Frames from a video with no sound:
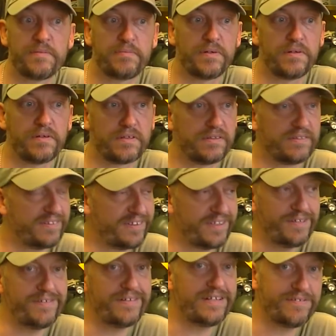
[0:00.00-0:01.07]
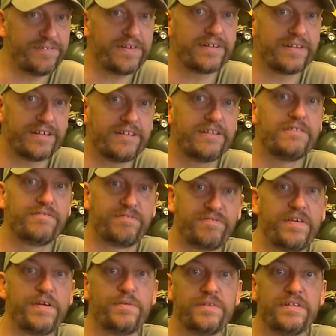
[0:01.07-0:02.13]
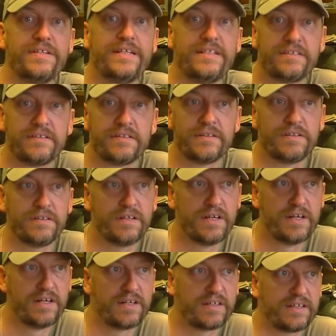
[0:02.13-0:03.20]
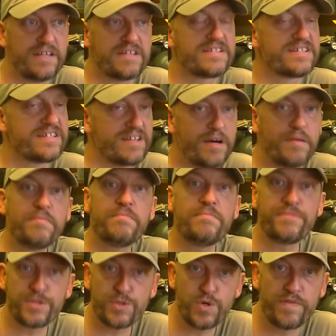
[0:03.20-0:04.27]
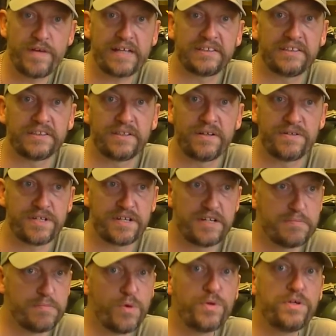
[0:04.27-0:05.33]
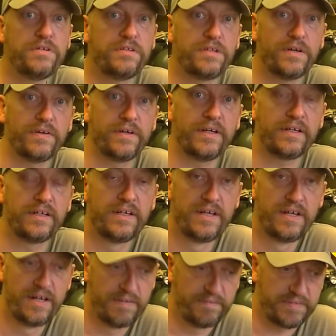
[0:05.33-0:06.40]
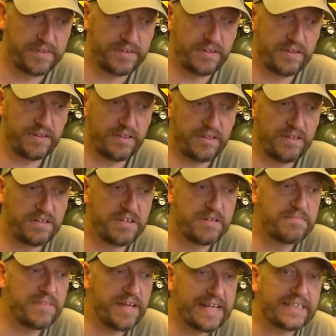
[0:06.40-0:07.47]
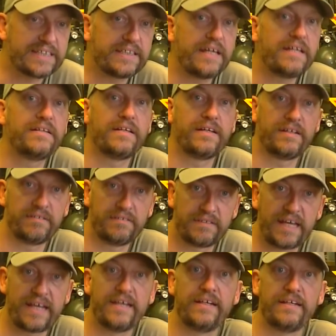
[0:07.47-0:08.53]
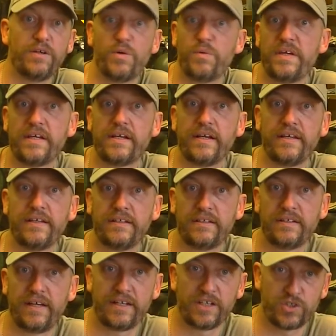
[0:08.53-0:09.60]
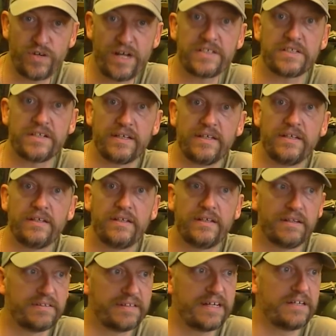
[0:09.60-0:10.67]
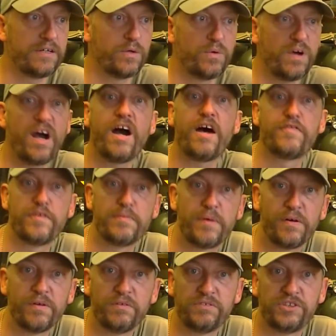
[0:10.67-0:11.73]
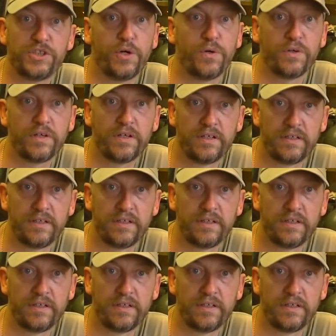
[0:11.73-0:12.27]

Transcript: block. Do anything that you feel you need to do. Get some sort of exercise, and the more you do it, you can extend it daily or weekly. And gradually, you know, that little half a mile jog,